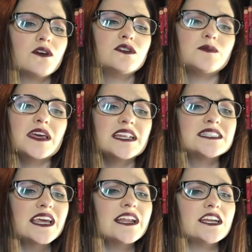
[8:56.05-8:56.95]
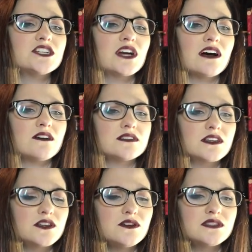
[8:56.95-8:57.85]
who demanded sanity trials
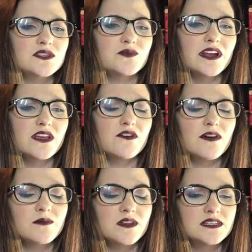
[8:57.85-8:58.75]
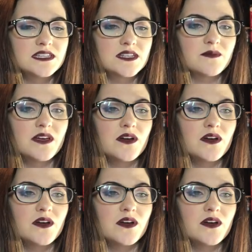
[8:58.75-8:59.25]
and accusing the radio of hypnotism,